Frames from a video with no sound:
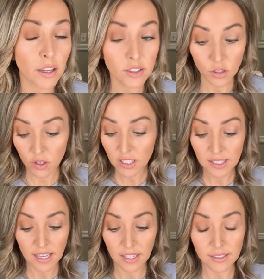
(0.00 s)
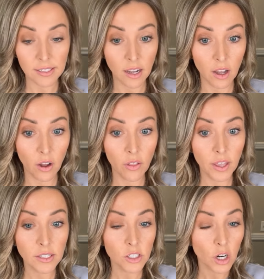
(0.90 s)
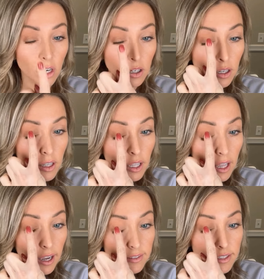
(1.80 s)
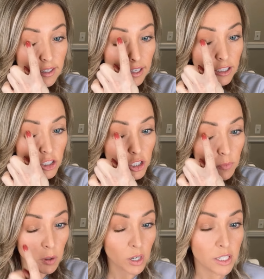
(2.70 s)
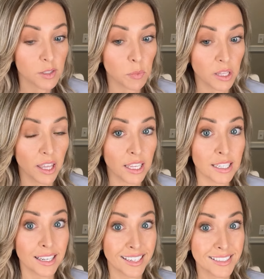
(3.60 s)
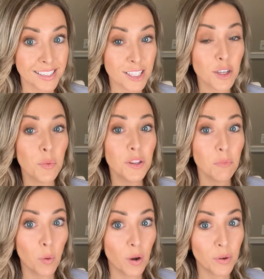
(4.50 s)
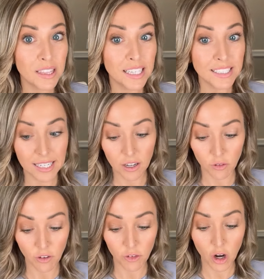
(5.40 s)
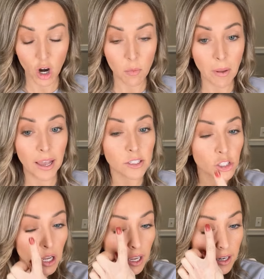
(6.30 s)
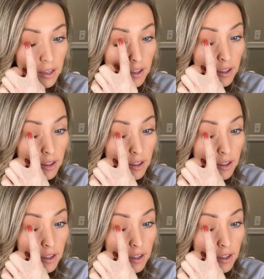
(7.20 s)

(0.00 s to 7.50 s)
So you can see it's not all that dark, has a nice shimmer. It's playing nicely with what we laid down for our matte shade.